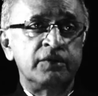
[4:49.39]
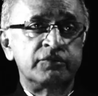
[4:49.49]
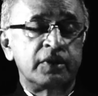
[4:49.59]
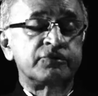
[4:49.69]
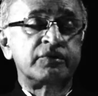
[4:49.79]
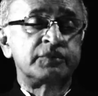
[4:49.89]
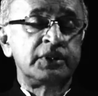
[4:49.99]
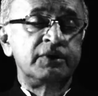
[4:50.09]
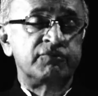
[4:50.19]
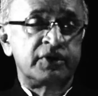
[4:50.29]
That was
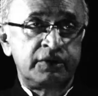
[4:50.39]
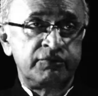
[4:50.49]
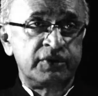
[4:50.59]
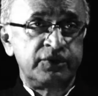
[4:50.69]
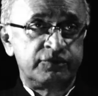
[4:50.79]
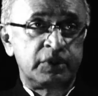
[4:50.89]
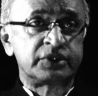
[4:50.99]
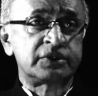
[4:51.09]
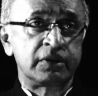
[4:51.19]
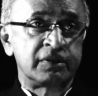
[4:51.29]
something very, very
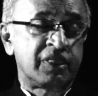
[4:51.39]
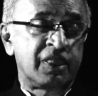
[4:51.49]
special.